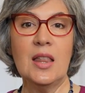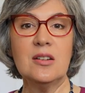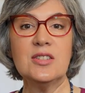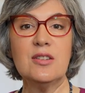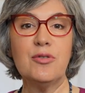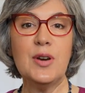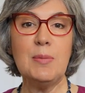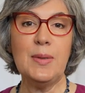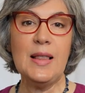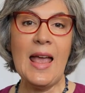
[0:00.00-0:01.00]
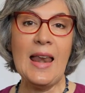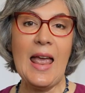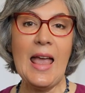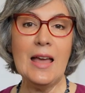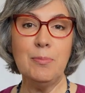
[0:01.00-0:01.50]
There's the free plan
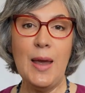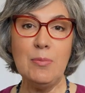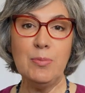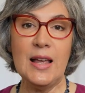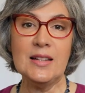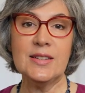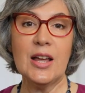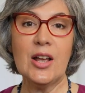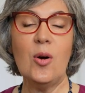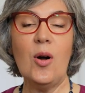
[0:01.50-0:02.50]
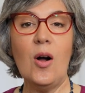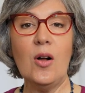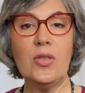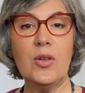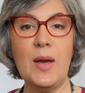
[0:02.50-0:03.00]
and paid plans that go
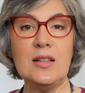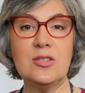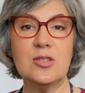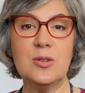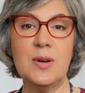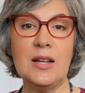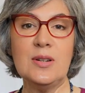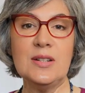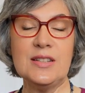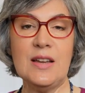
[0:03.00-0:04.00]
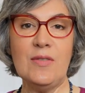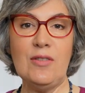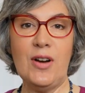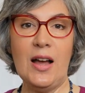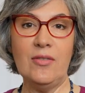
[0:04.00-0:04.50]
all the way to
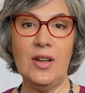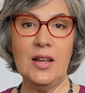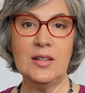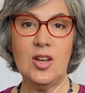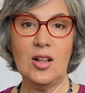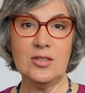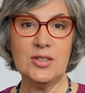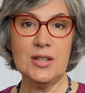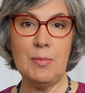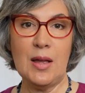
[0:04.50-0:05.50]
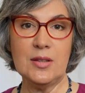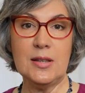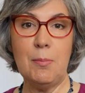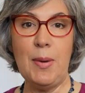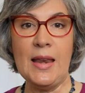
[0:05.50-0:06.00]
$275 a month,
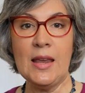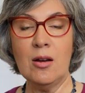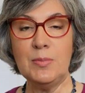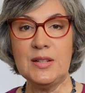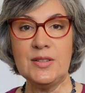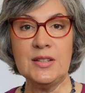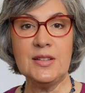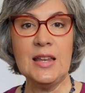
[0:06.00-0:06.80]
depending on business